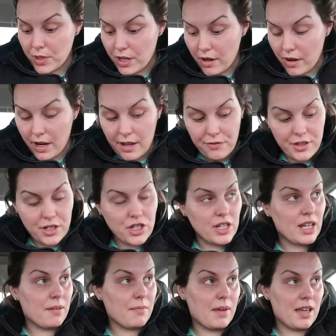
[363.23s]
we are at the
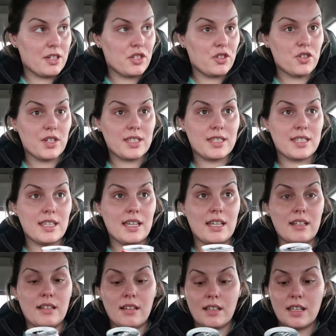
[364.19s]
gym as you just
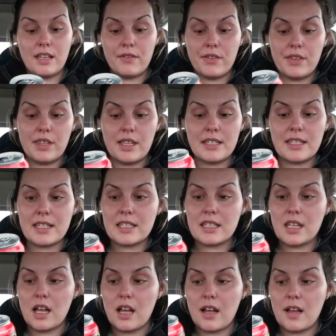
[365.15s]
seen. Given this
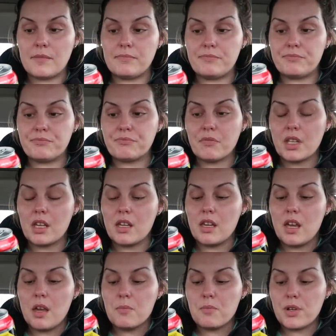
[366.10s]
is the um,
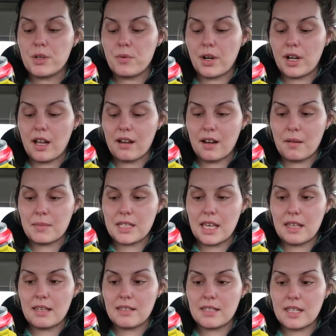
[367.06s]
pre-workout I'm
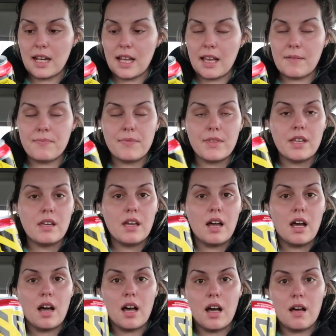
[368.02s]
taking today. Um,
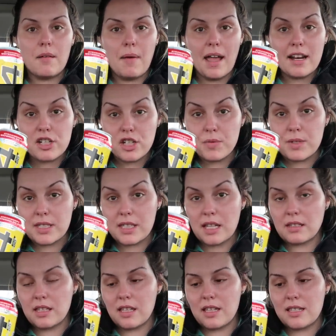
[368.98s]
I actually was
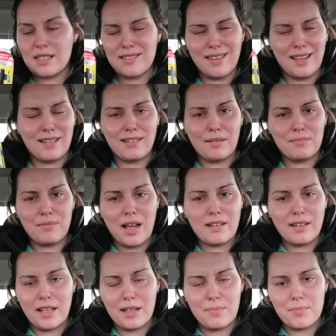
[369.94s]
sent these, like I'm
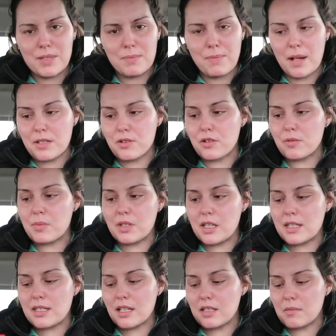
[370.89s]
not like sponsored, but
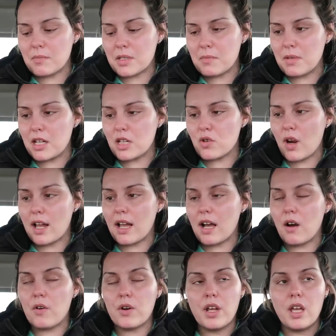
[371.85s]
they sent them to me to try
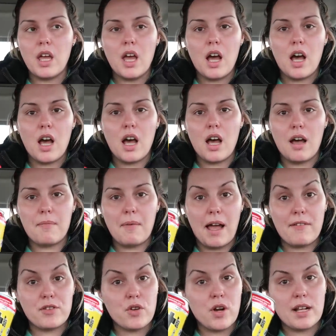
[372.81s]
out. Um,
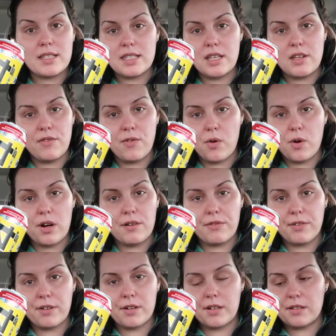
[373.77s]
I've tried C4
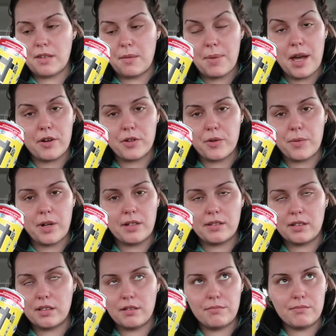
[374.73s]
for the powder
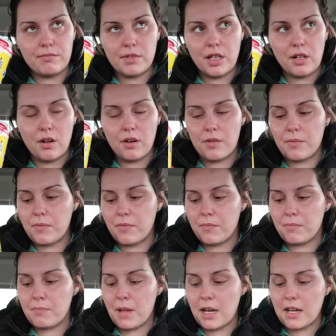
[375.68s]
one, you know,
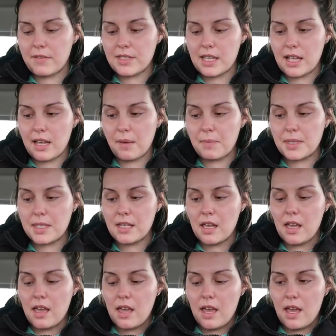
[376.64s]
many of times.
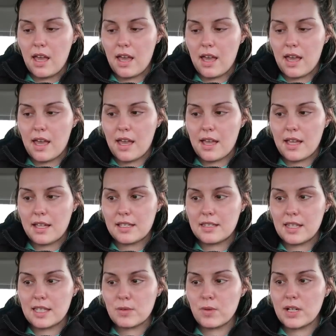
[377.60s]

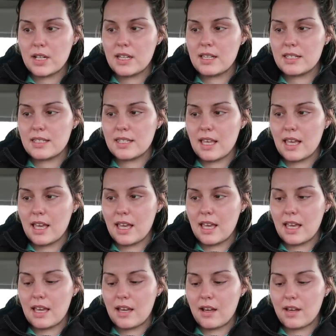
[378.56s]
And this one is
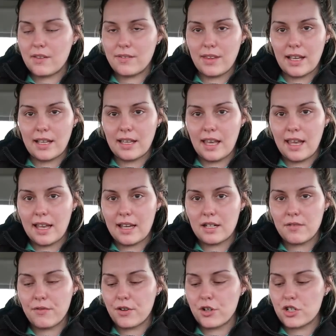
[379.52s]
a like
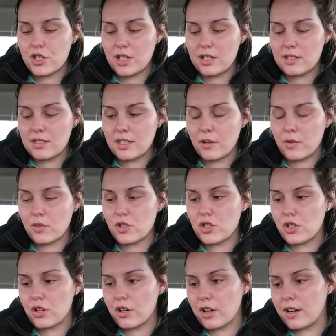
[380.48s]
canned version, zero
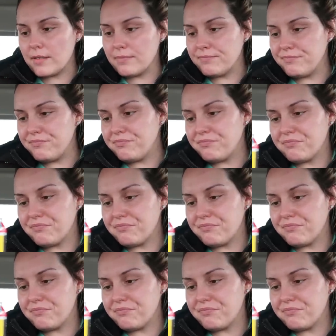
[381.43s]
sugar,